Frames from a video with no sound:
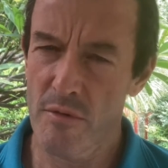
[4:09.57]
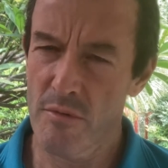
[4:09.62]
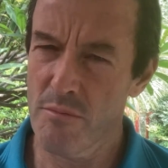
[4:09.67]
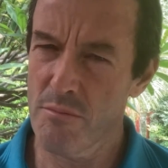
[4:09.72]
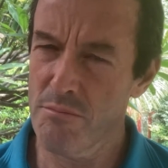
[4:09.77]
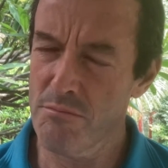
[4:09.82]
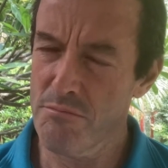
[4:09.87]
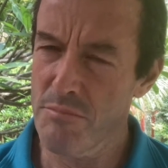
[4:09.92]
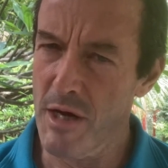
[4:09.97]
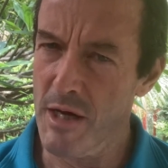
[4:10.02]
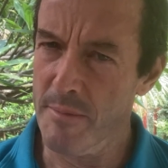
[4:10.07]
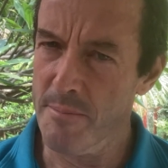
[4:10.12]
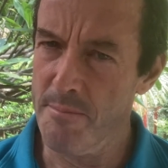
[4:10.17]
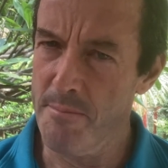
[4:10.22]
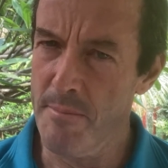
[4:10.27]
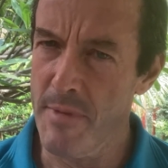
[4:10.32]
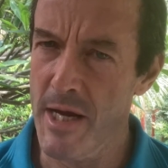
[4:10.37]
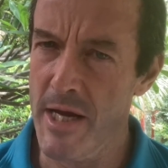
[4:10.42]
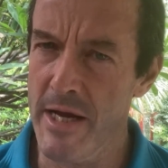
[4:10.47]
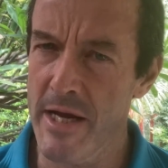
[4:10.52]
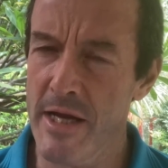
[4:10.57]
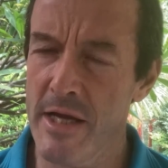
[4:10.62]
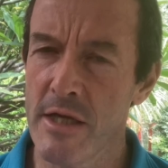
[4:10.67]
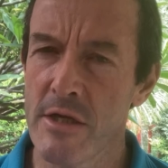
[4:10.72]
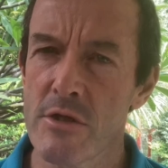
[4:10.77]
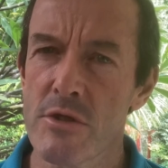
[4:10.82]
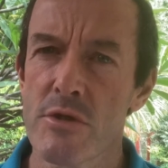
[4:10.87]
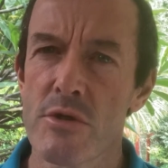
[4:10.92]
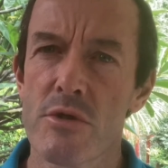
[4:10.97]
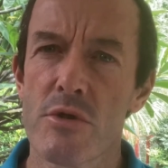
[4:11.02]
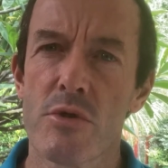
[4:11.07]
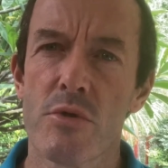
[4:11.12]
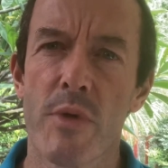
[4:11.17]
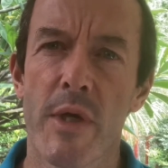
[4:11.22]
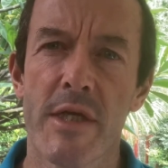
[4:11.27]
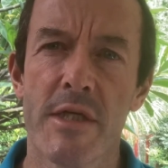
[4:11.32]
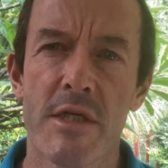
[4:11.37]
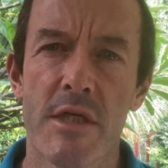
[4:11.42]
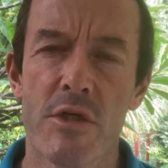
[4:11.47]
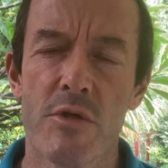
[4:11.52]
about May
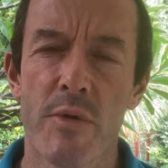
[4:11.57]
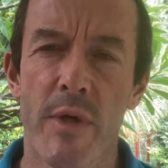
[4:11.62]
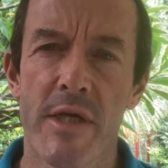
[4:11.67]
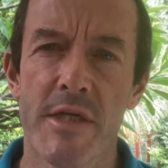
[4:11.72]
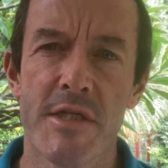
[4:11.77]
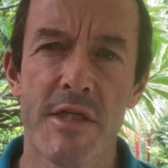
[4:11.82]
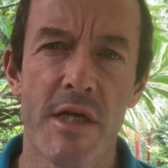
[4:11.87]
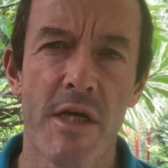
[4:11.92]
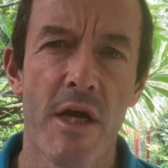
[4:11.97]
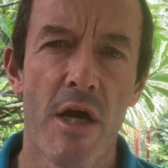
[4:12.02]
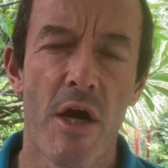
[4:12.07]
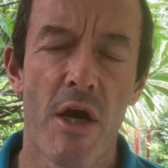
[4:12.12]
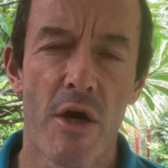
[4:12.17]
2020,